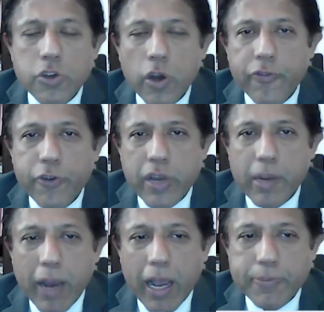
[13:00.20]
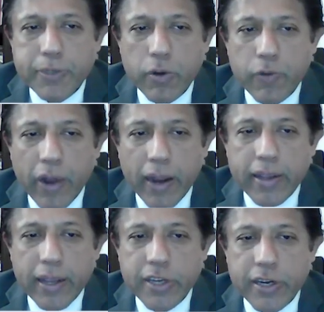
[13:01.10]
So if you take a biopsy, you'll
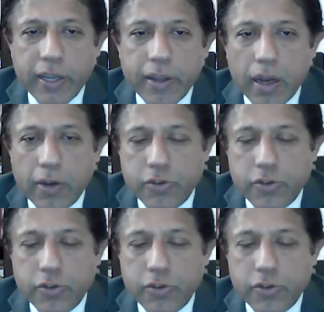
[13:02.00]
find caseating.